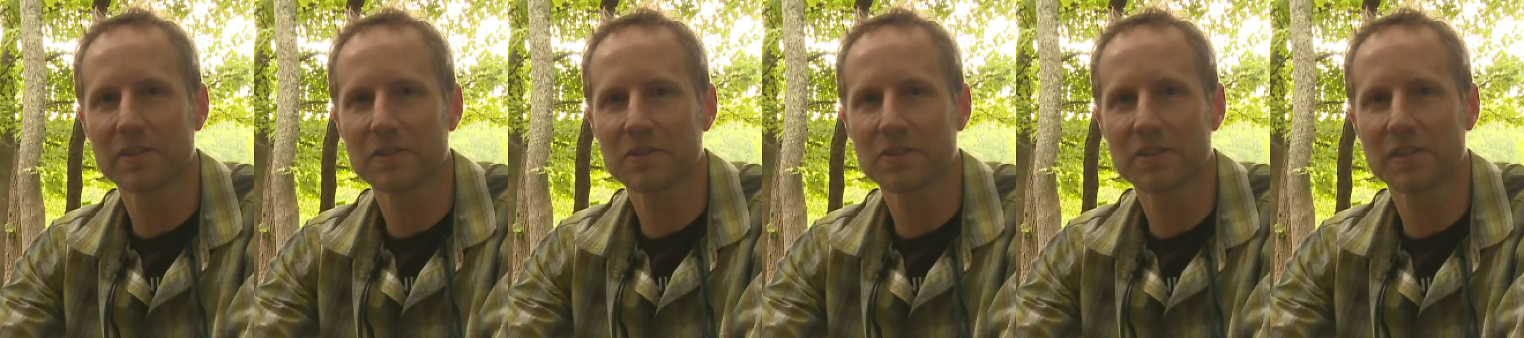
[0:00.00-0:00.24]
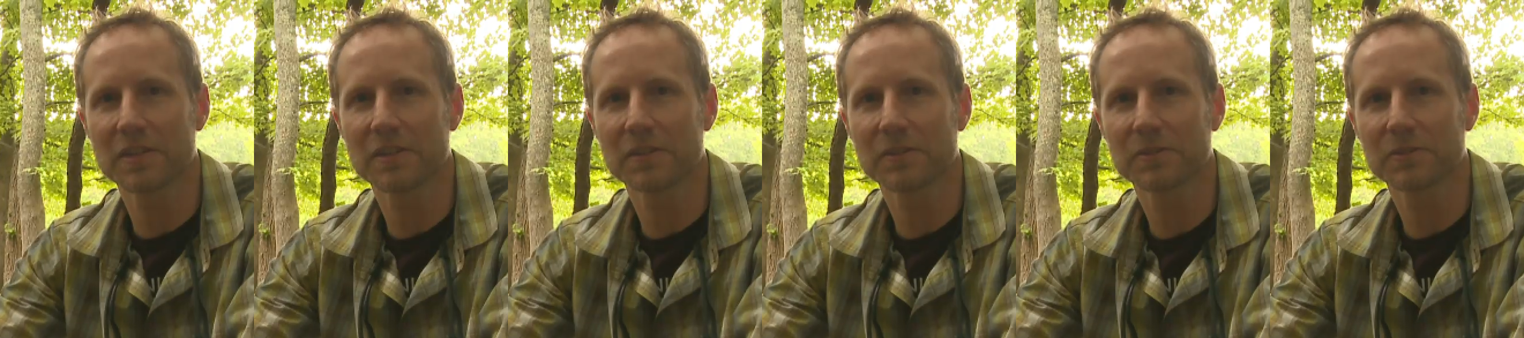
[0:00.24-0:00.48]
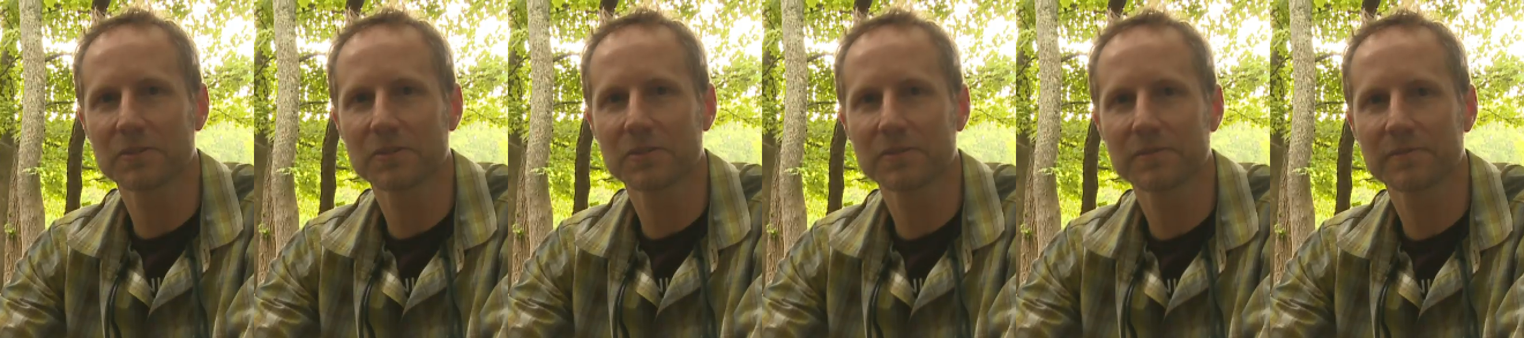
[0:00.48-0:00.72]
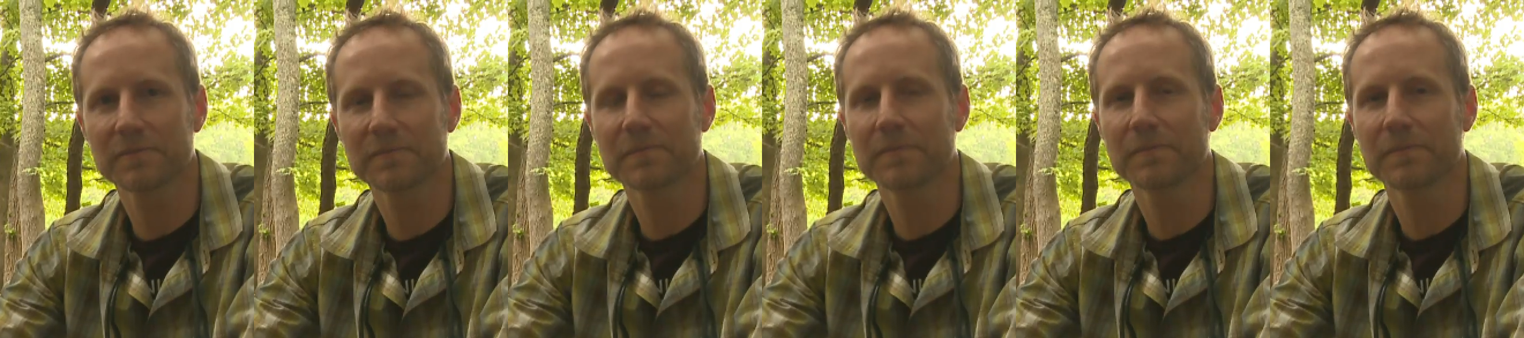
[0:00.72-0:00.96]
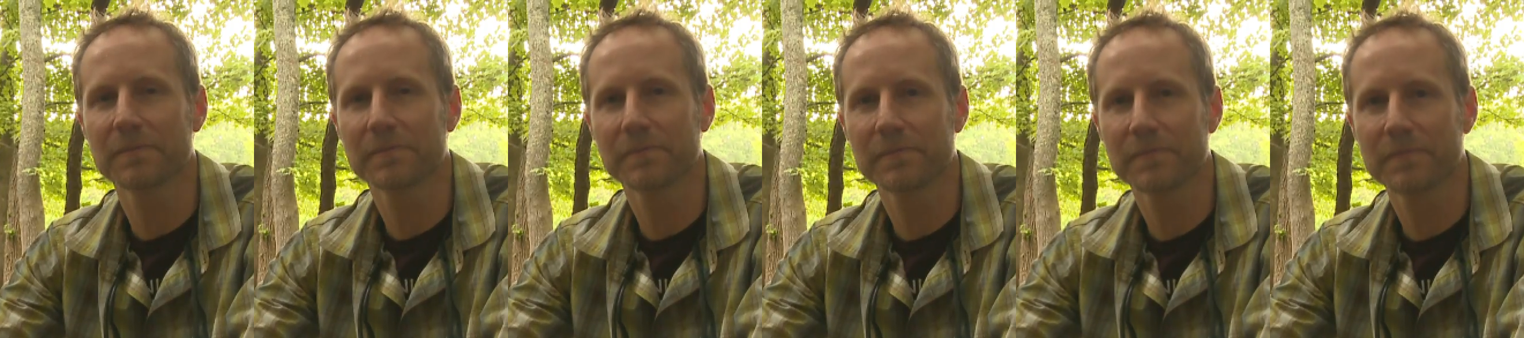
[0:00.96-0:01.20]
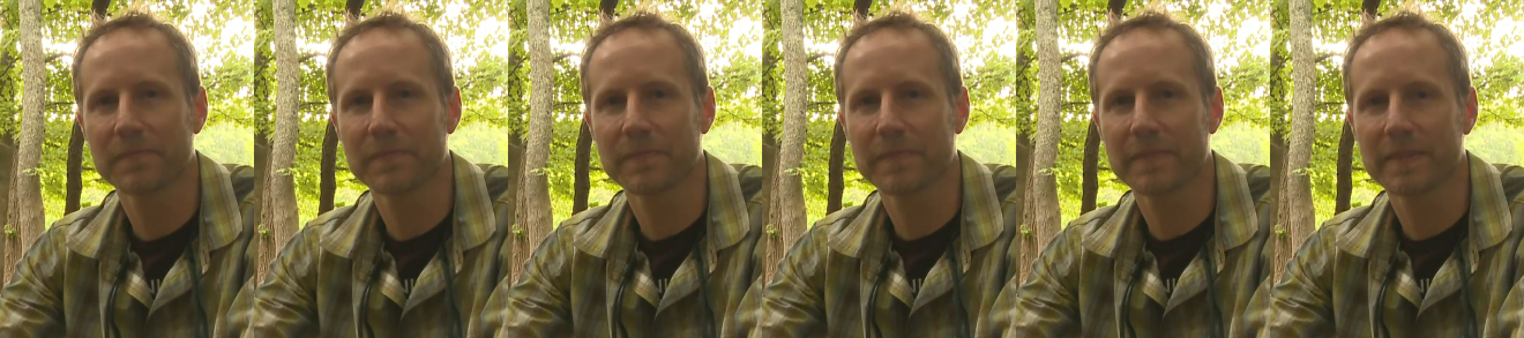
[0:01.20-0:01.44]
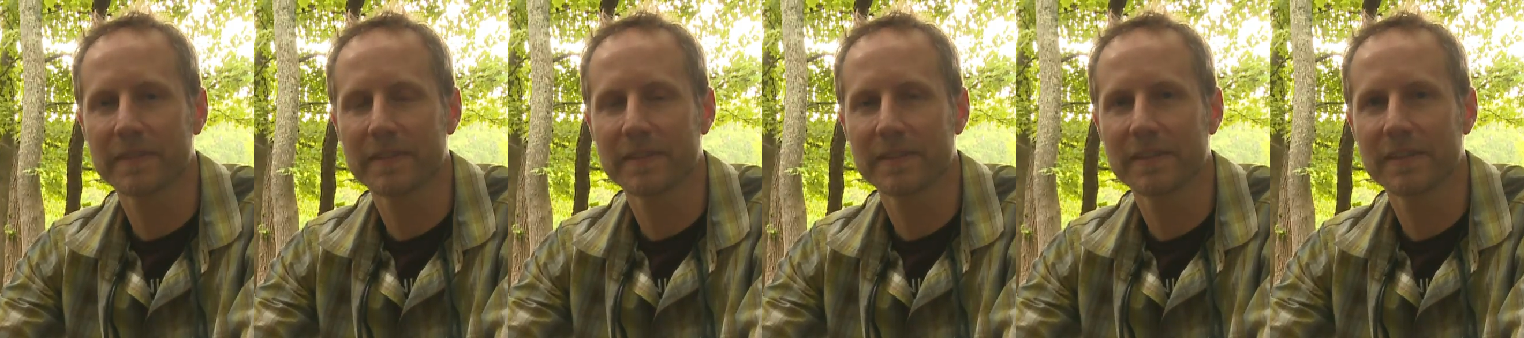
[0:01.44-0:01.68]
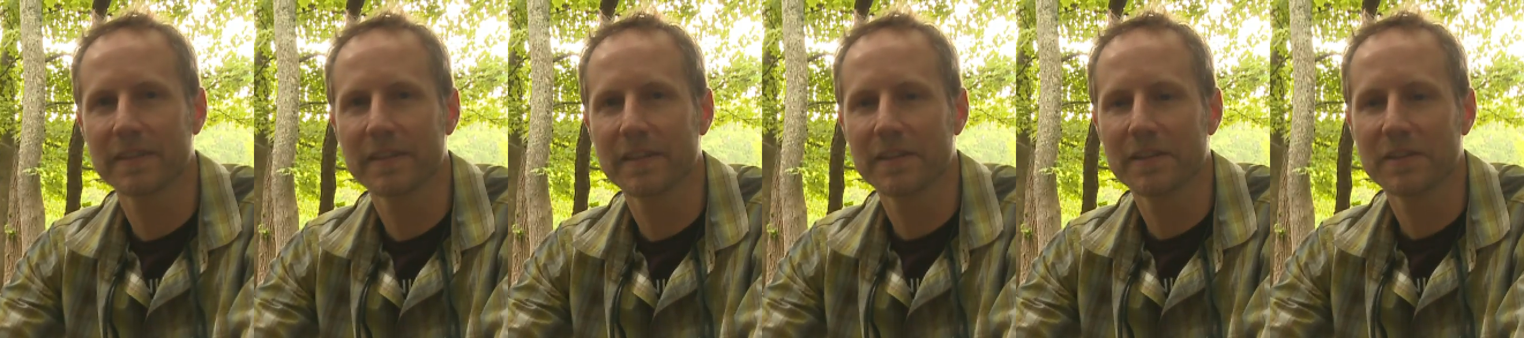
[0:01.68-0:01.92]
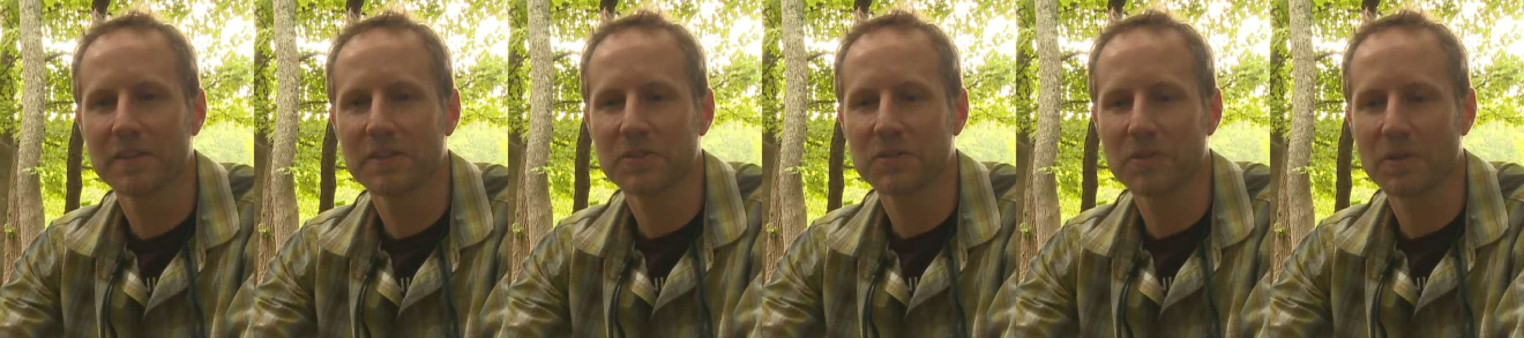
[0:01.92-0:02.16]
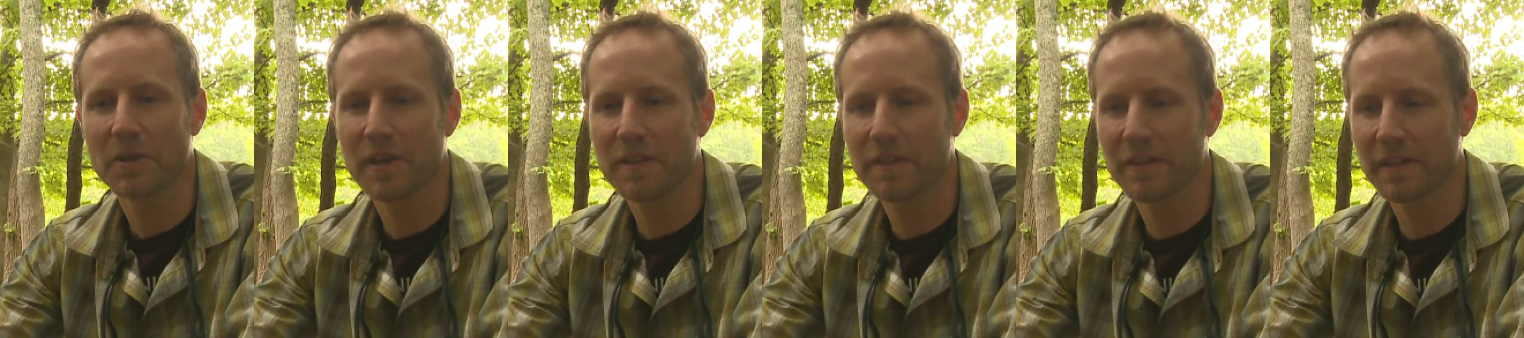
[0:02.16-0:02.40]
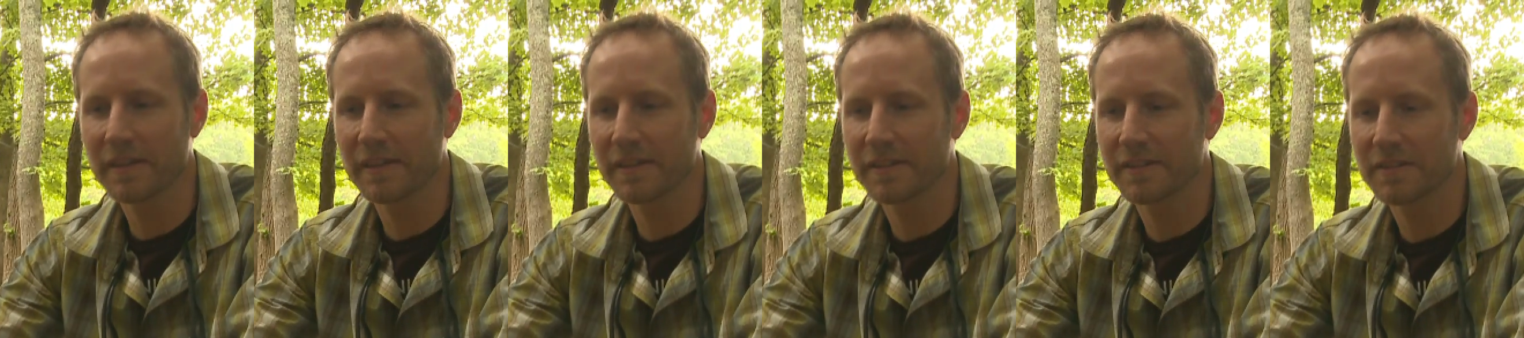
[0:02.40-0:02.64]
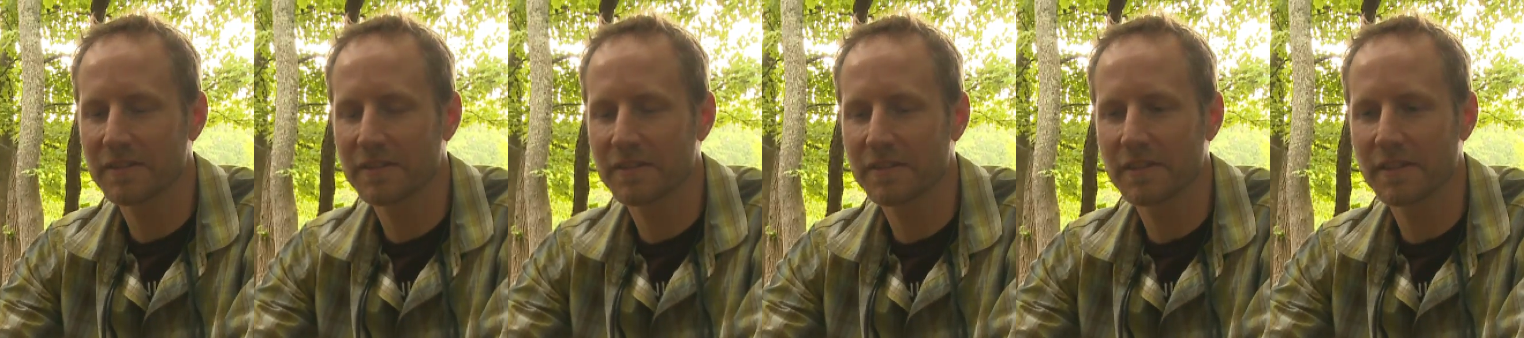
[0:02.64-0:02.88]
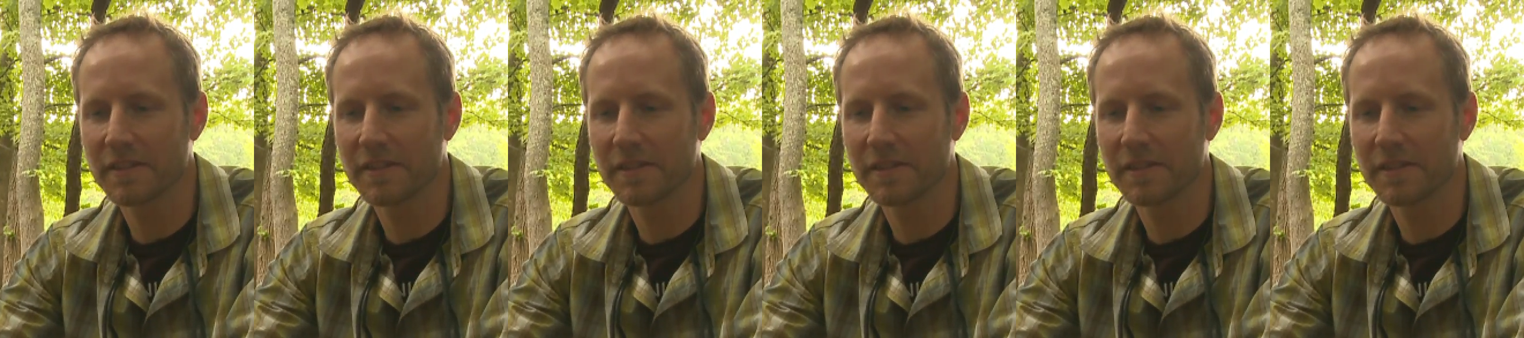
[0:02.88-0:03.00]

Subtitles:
their skills. So I think it's